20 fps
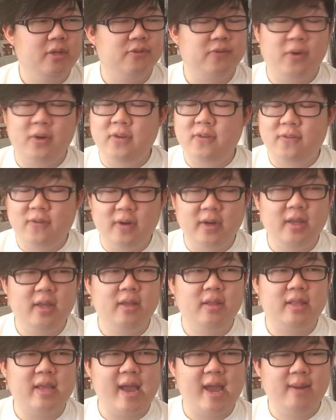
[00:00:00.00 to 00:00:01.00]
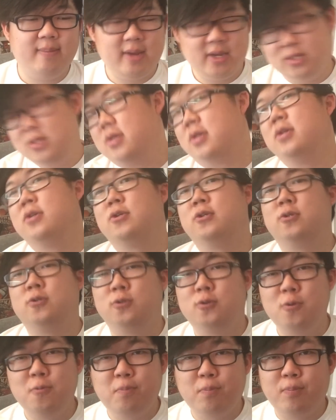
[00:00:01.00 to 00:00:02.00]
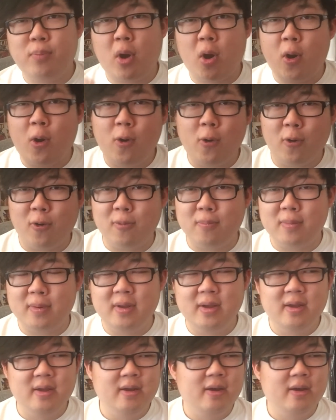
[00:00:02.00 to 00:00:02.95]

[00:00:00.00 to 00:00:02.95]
It's very funny. The animation is superb.